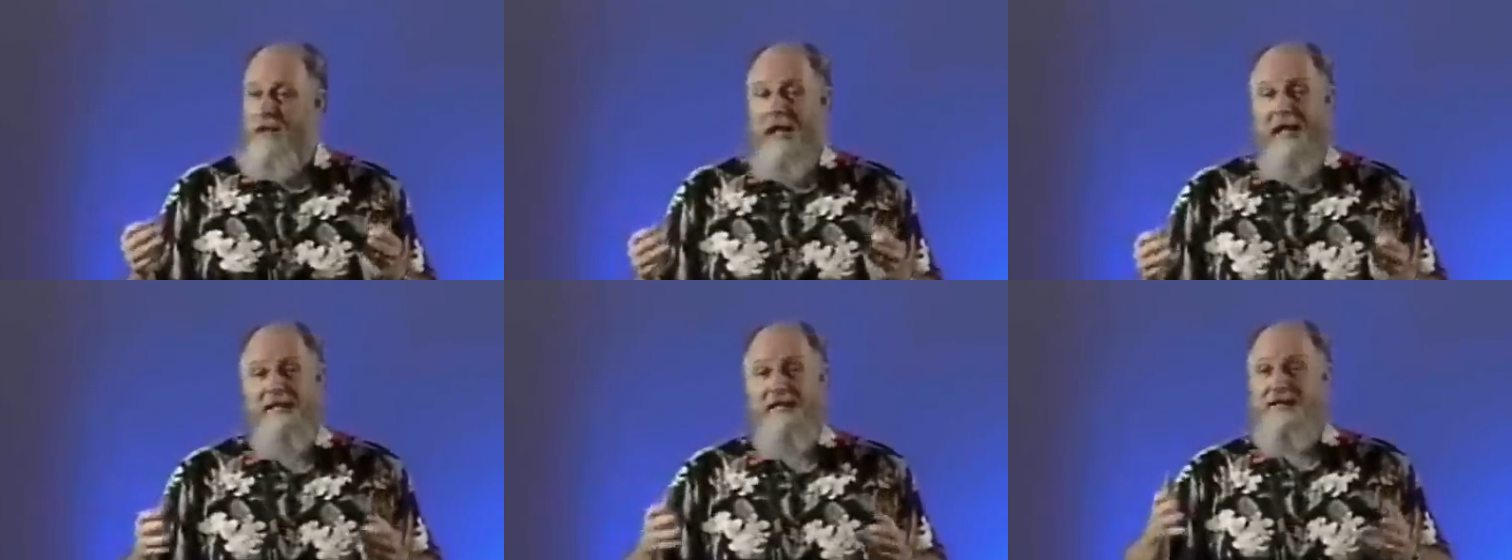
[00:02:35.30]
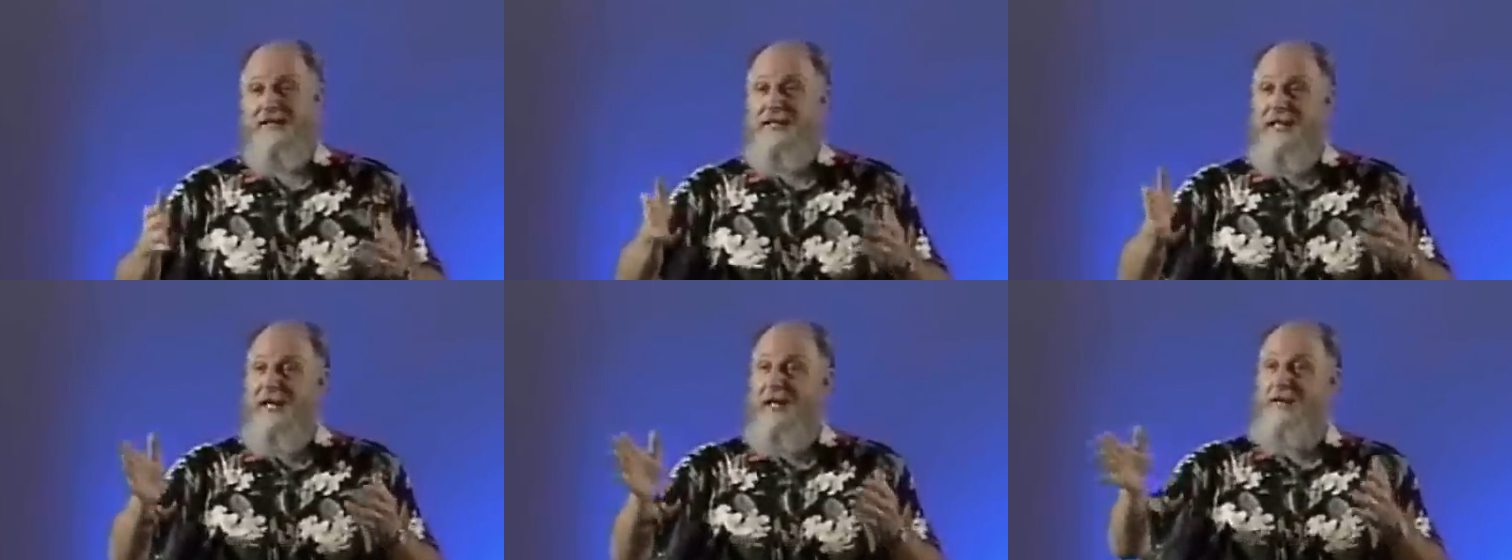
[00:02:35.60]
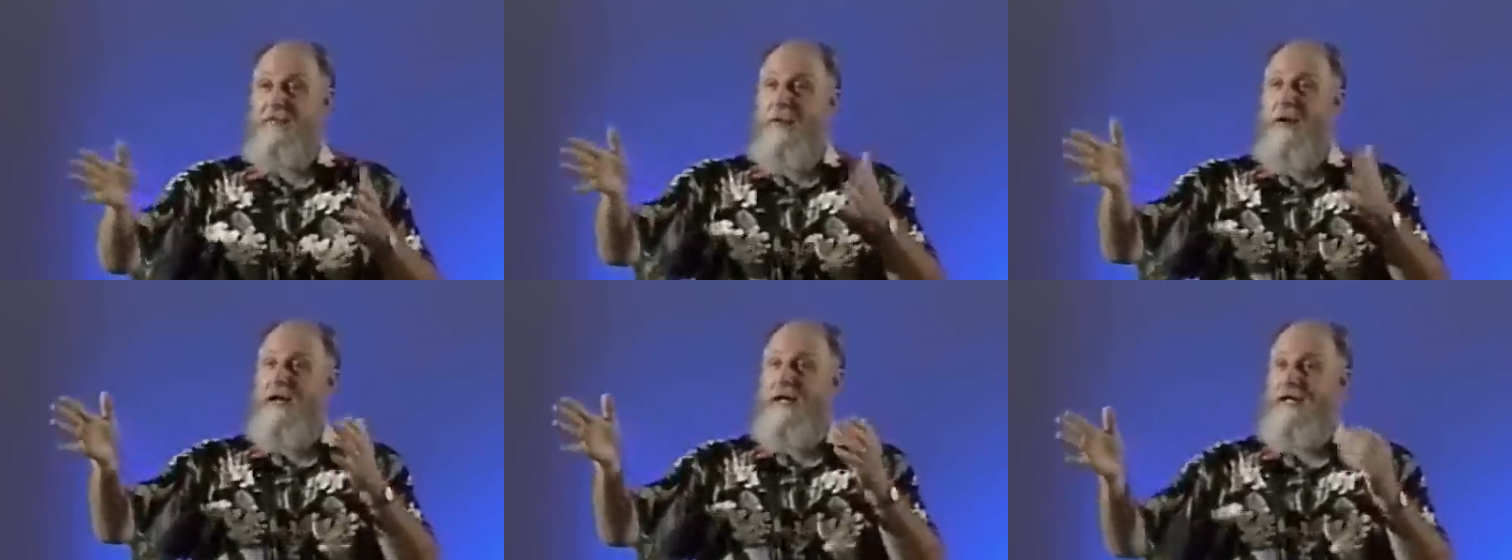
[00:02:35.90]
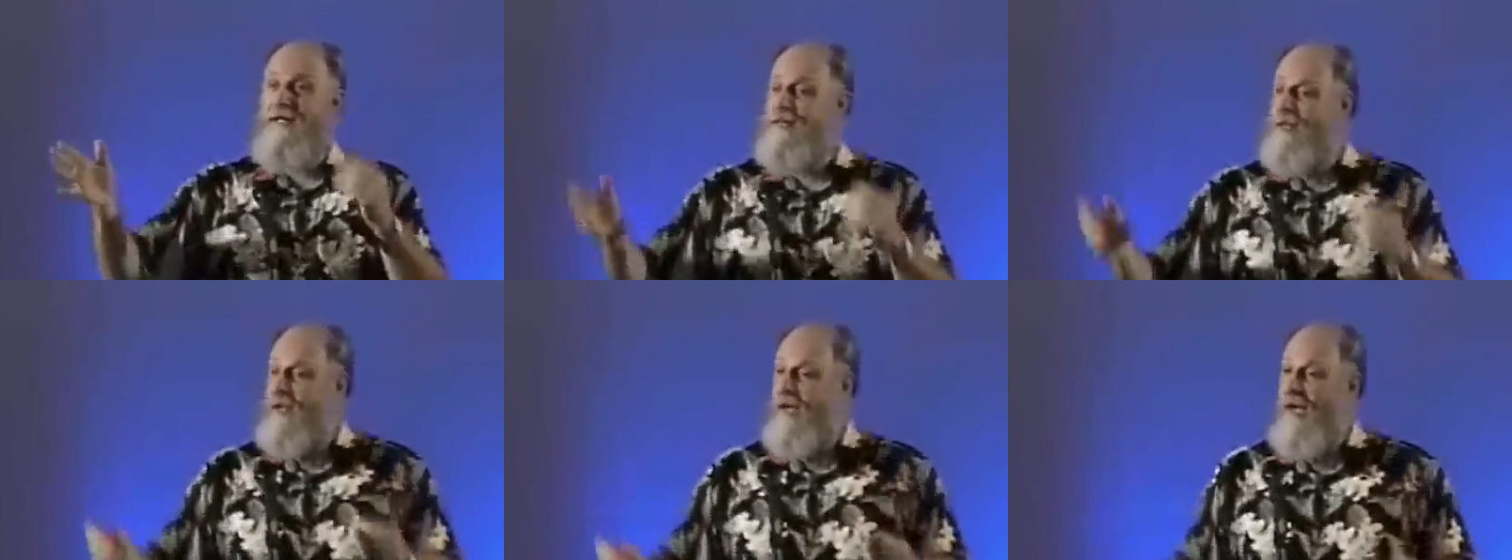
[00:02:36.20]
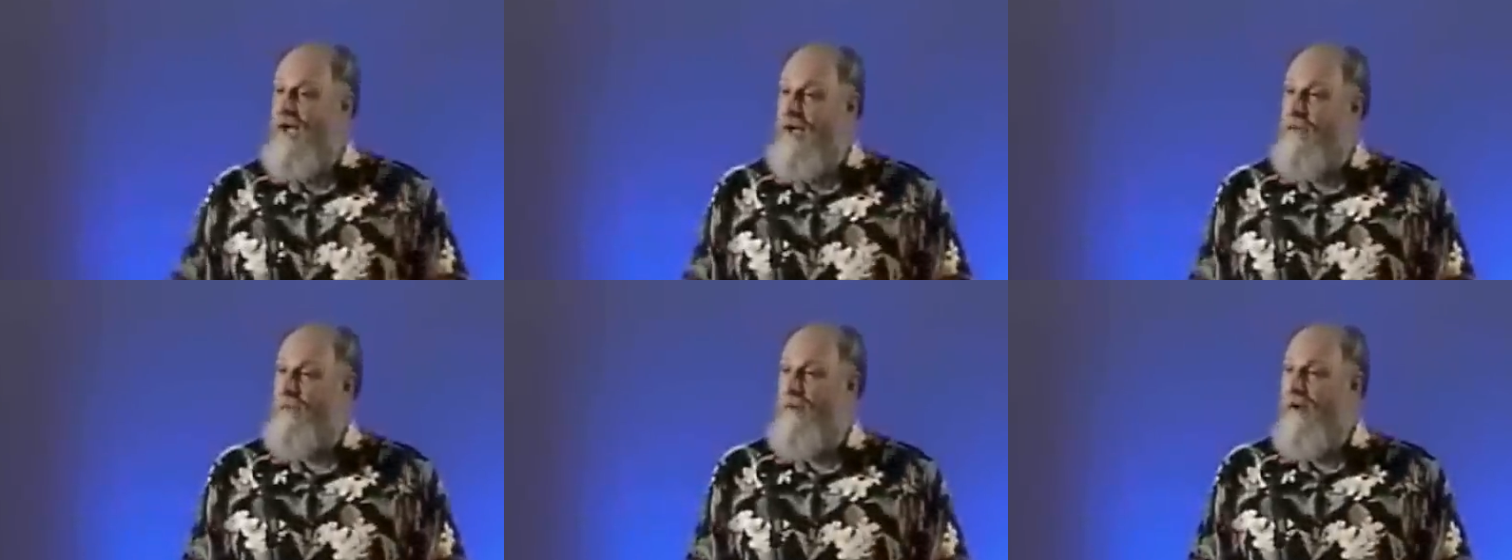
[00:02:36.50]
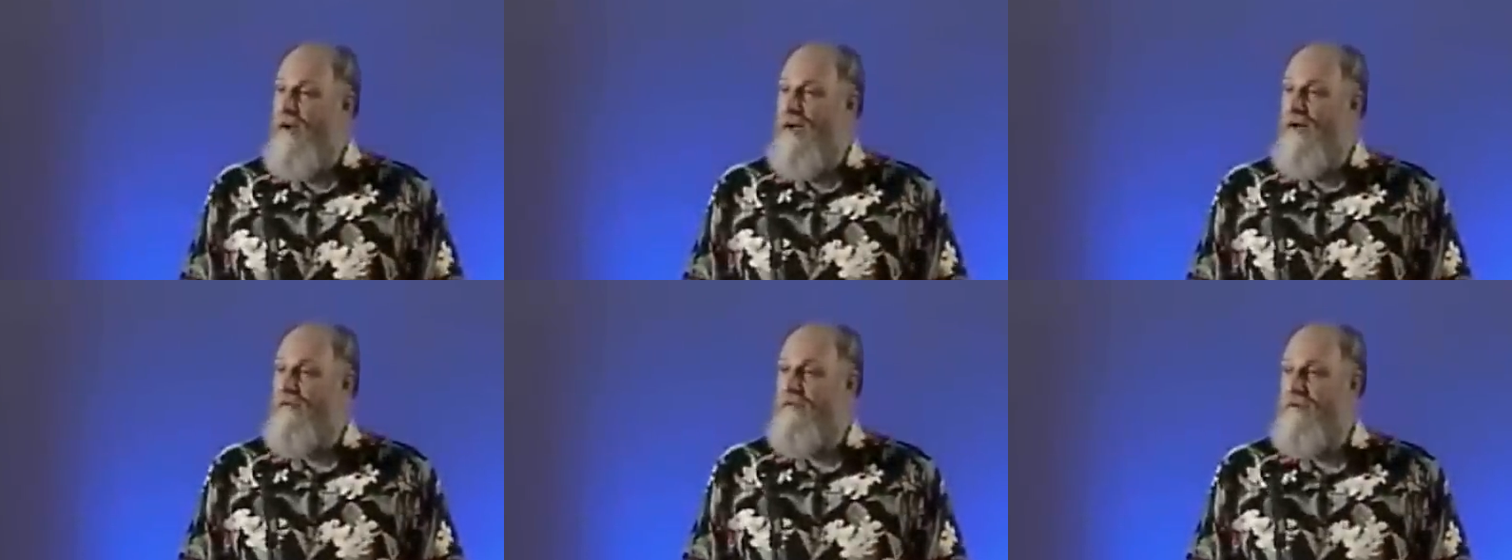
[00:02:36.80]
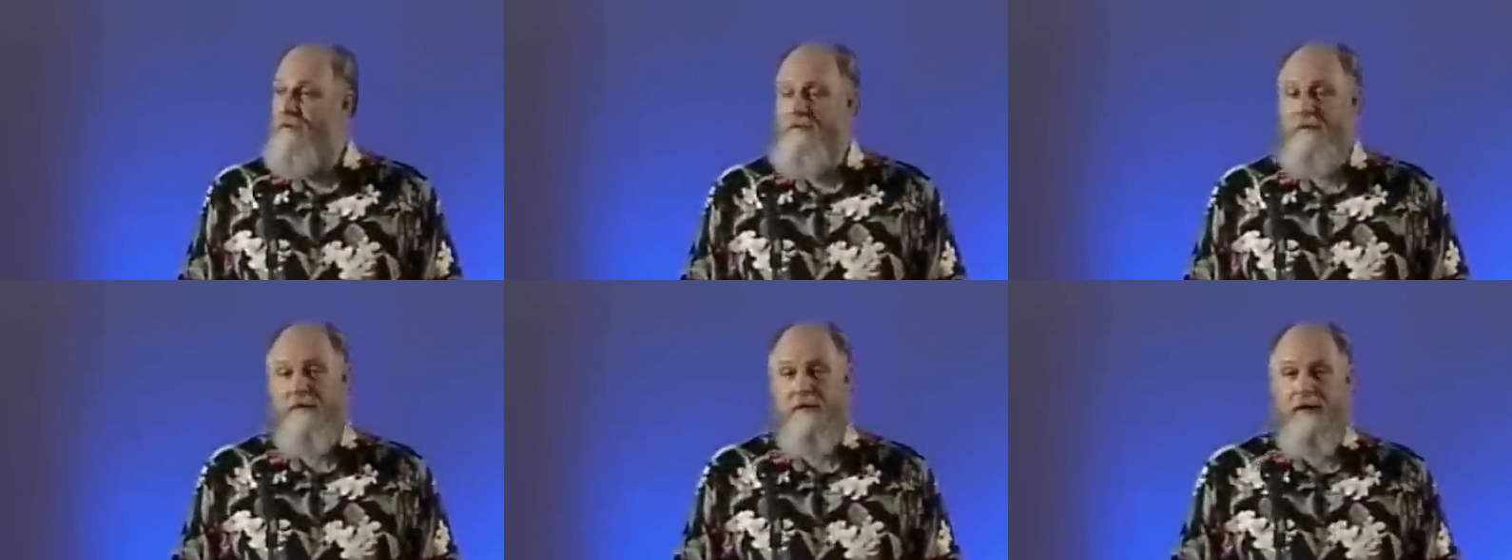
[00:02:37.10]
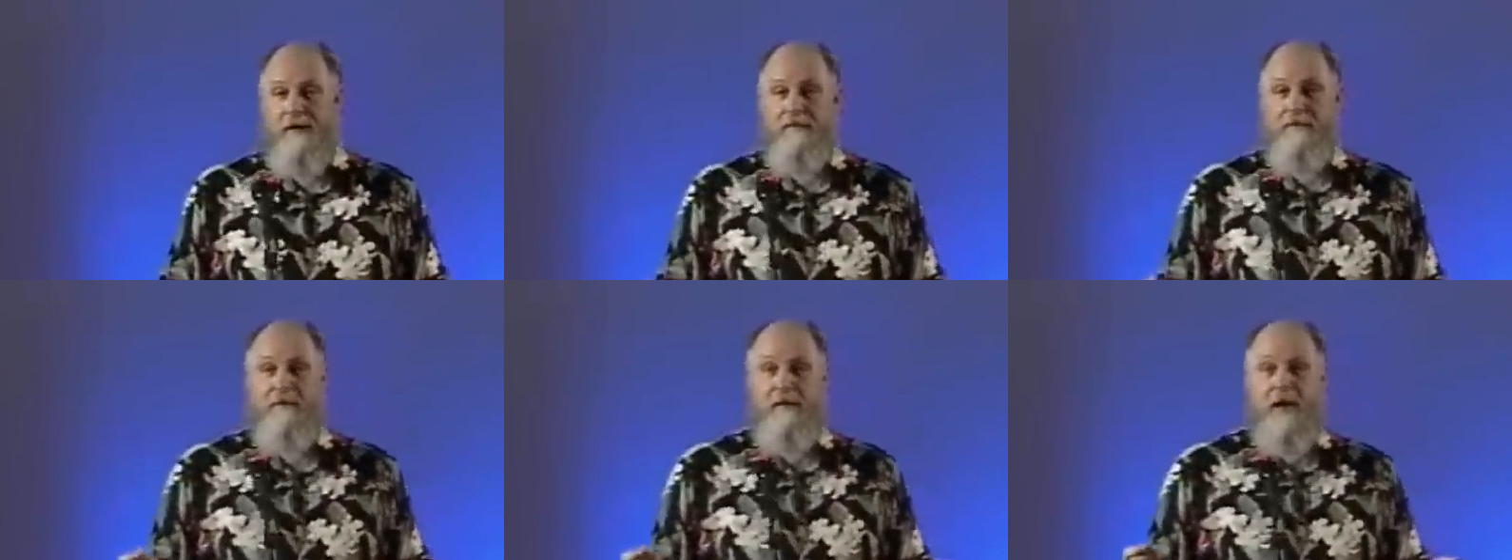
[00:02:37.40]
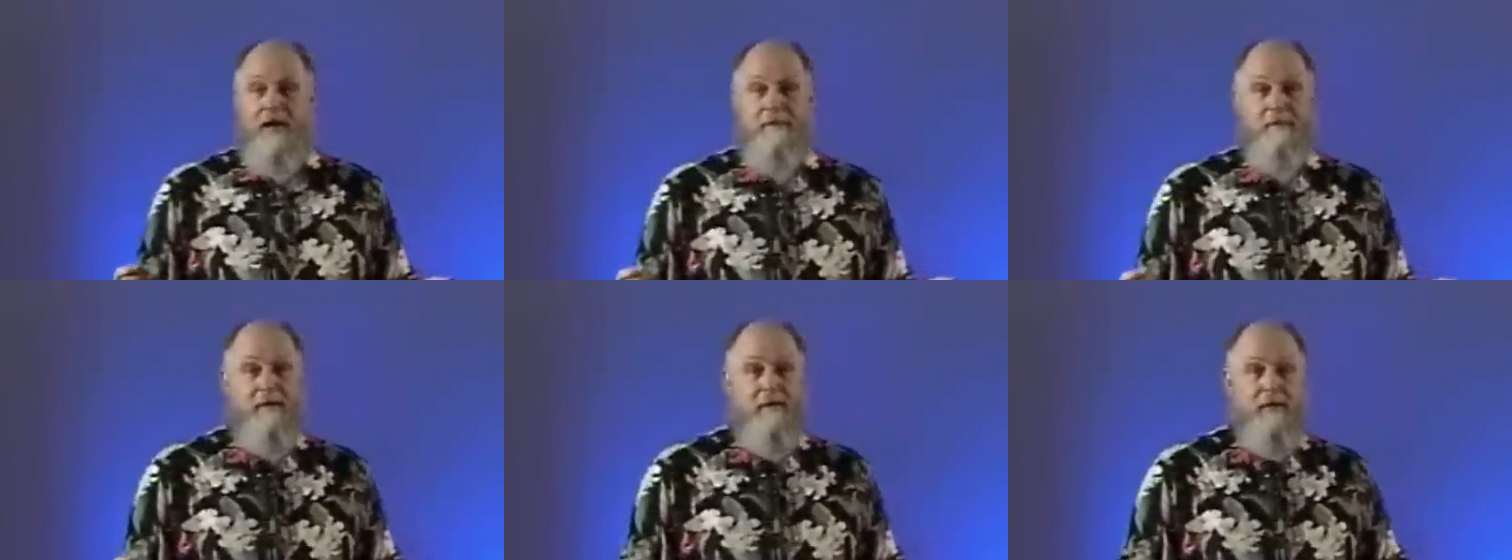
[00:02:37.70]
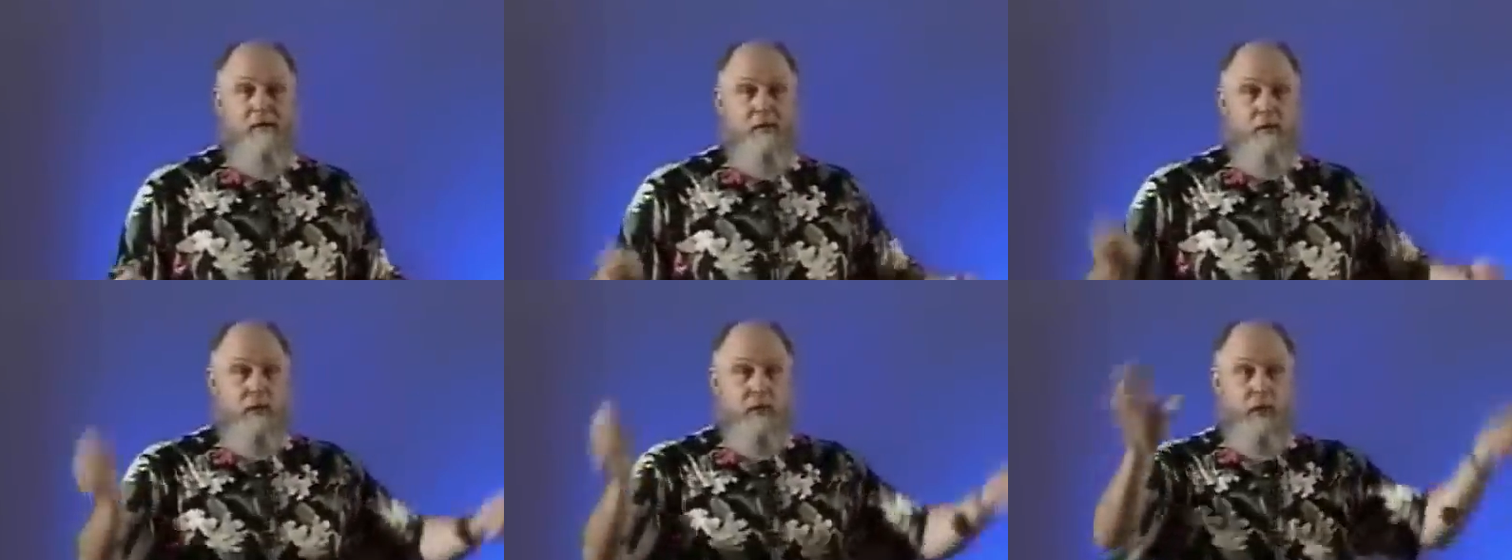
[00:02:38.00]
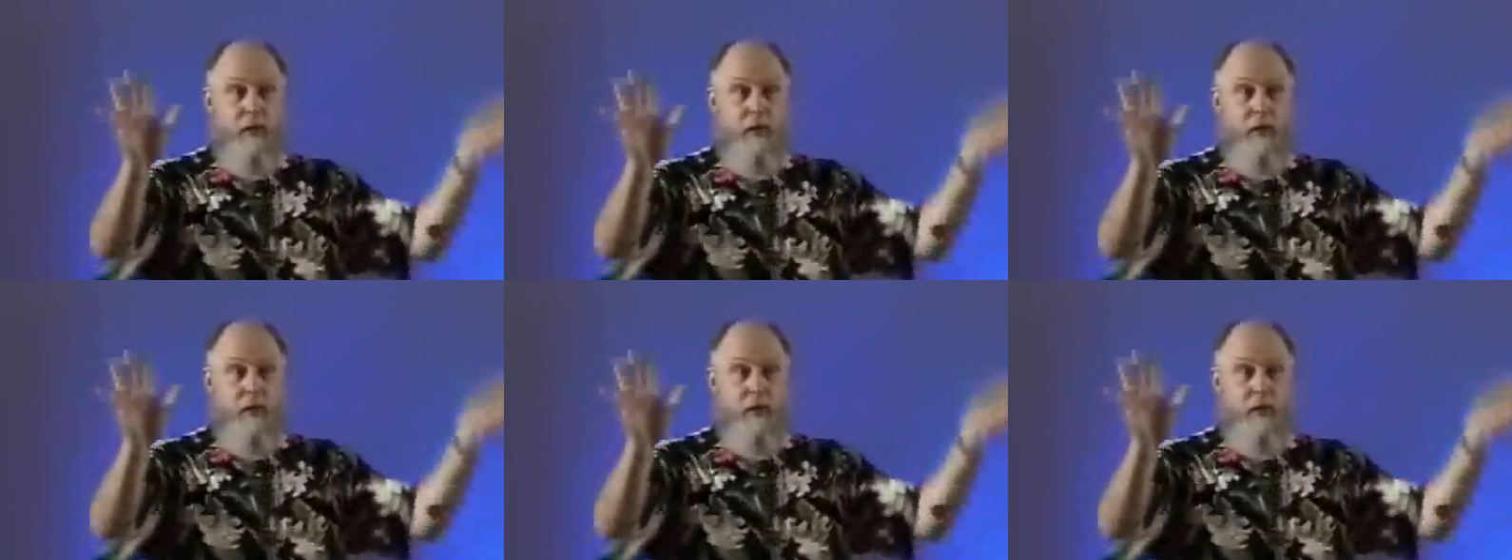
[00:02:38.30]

As he's getting ready to hop off, the fairy frog mother goes,